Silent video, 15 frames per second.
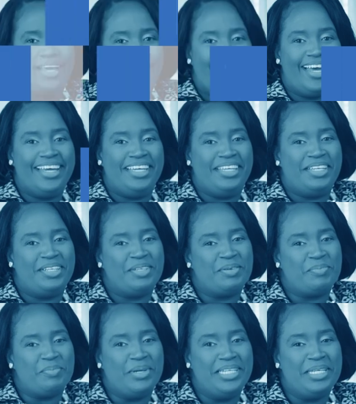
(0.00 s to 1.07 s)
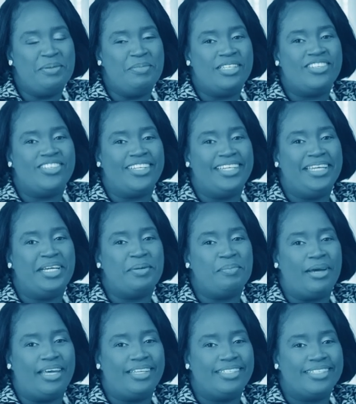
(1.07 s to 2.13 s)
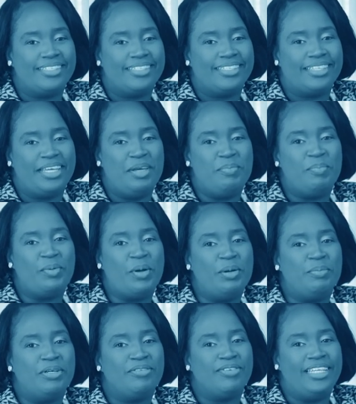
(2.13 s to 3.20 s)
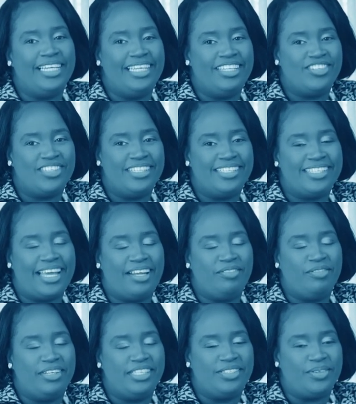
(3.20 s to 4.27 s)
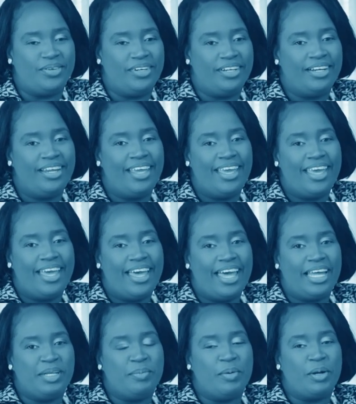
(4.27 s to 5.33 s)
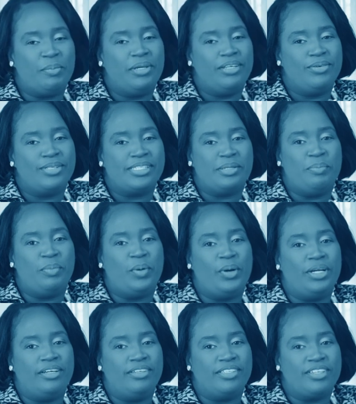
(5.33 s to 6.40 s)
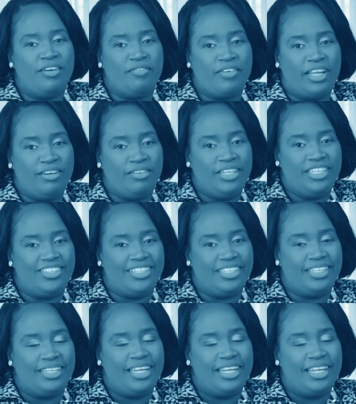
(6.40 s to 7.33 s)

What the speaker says: Hi, my name is Shanika Bess, Employment Relations Advisor at the Barbados Employers Confederation.